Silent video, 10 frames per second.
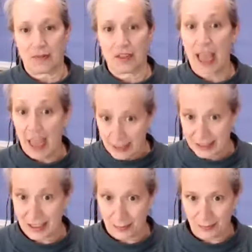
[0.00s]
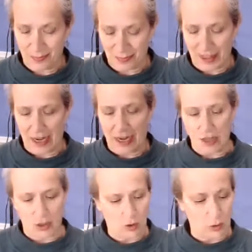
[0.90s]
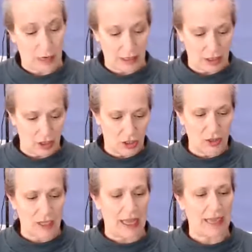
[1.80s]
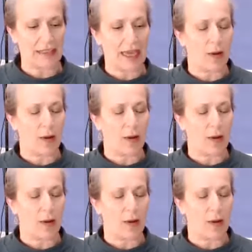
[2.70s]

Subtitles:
text that I use when I teach theory class.